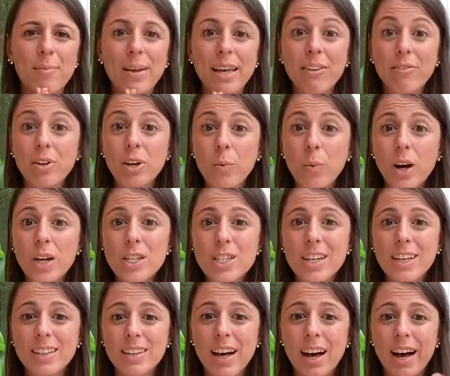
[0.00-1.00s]
If you're
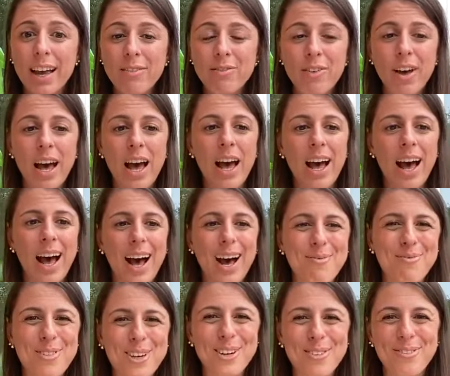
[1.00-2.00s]
watching live,
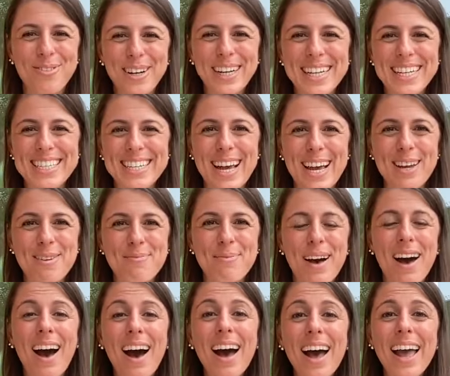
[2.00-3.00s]
feel free to type
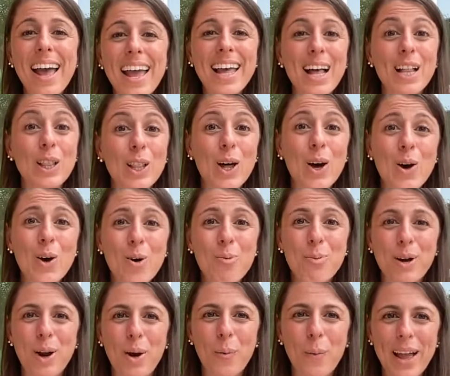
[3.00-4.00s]
hi, hello,
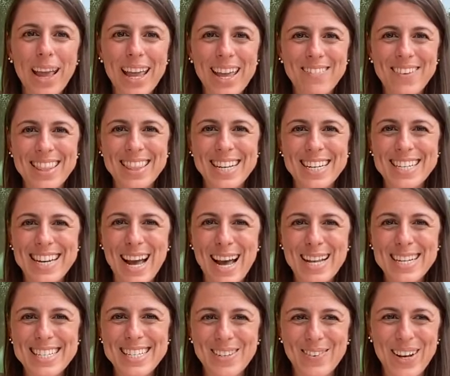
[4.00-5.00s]
put a wave in the chat
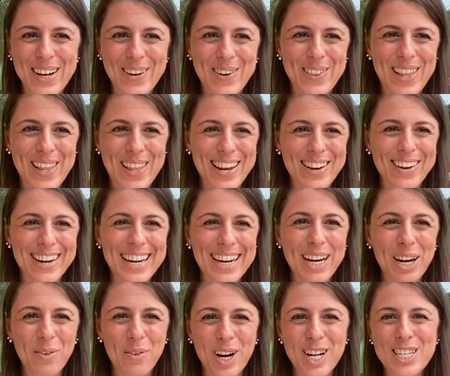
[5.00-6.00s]
so I know that you're
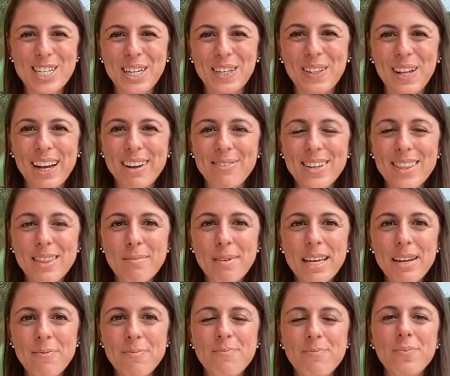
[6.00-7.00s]
here watching live with me.
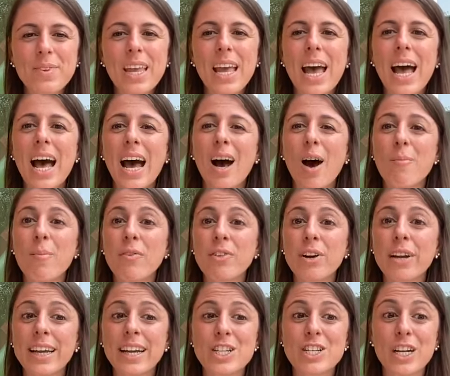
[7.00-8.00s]
If you're
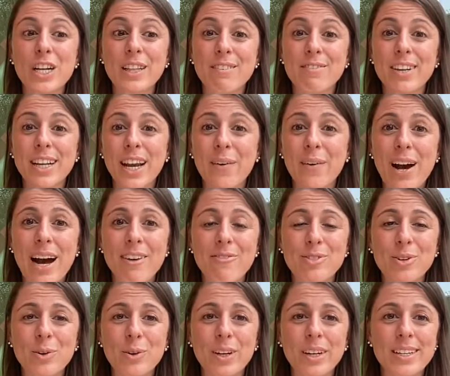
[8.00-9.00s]
catching the video
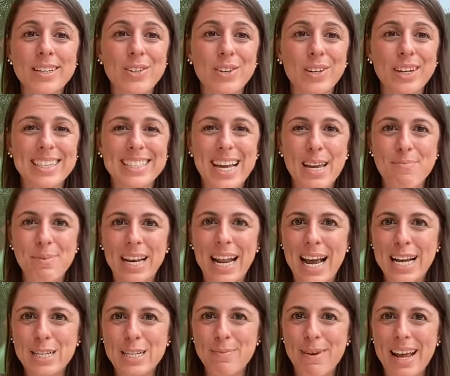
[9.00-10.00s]
afterwards, you can type in
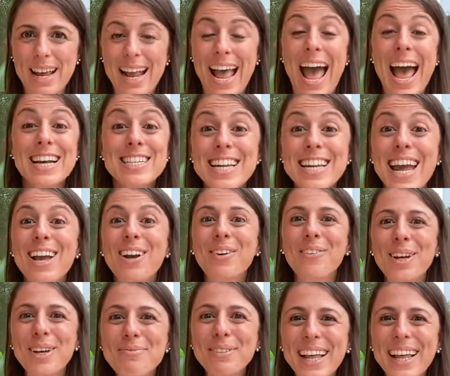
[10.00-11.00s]
hashtag
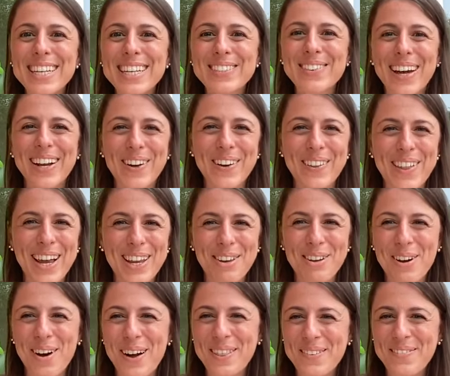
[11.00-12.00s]
replay so I know that you
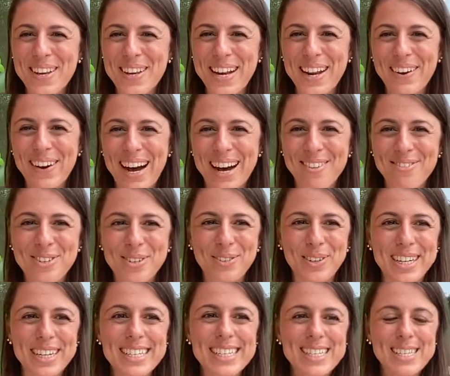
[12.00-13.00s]
caught the video
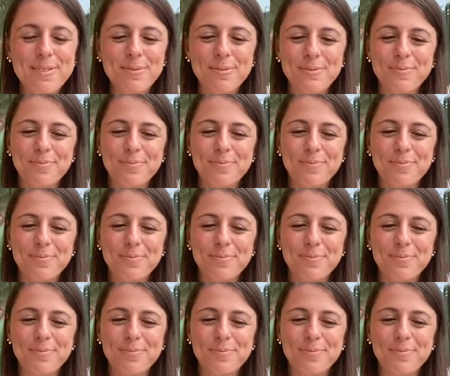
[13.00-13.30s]
afterwards.